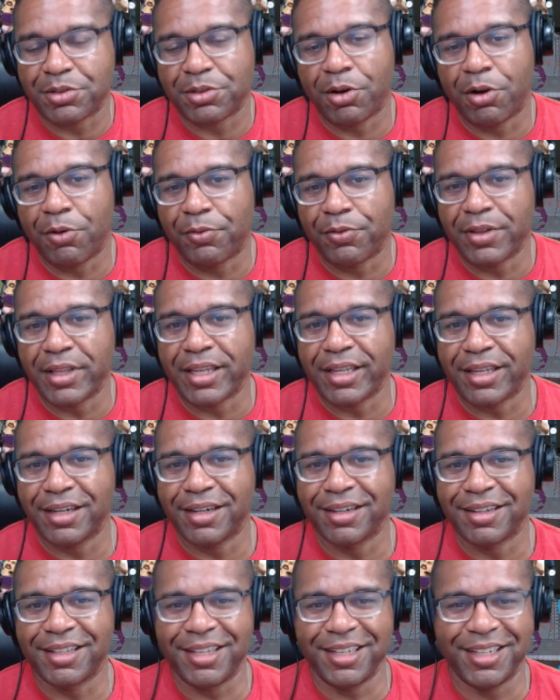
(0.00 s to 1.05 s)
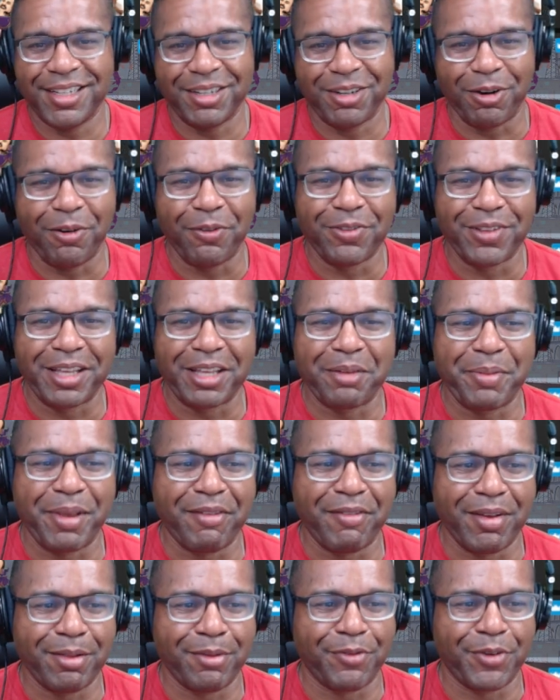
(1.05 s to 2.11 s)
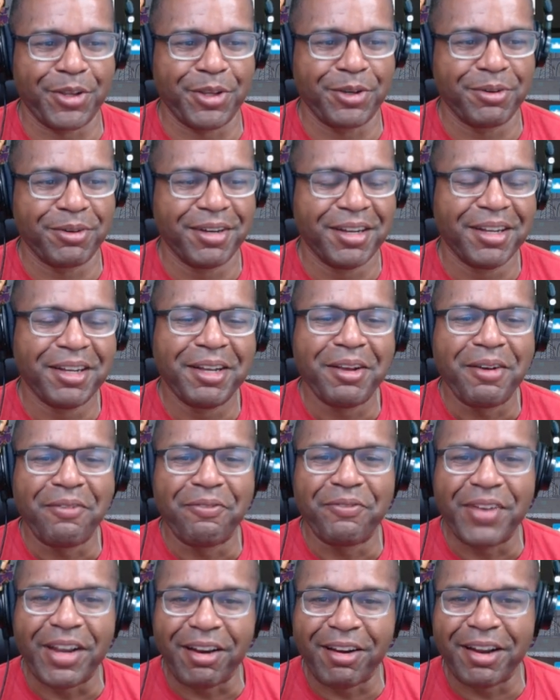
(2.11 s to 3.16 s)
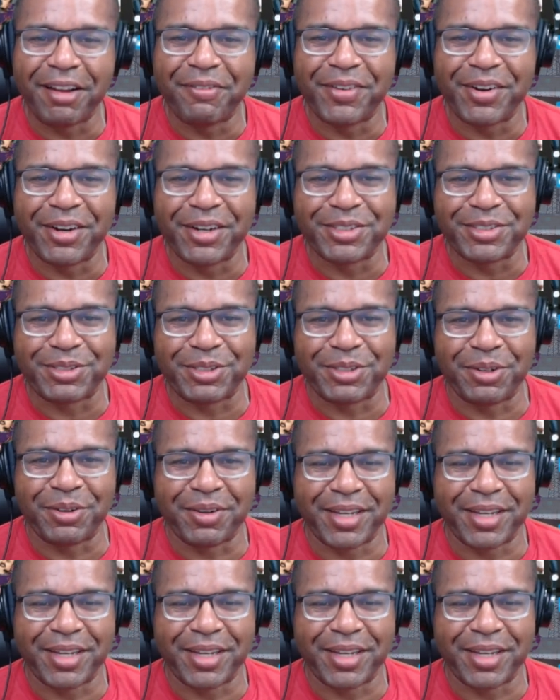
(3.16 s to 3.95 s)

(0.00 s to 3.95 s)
So hopefully, hopefully it'll be available for you very, very soon.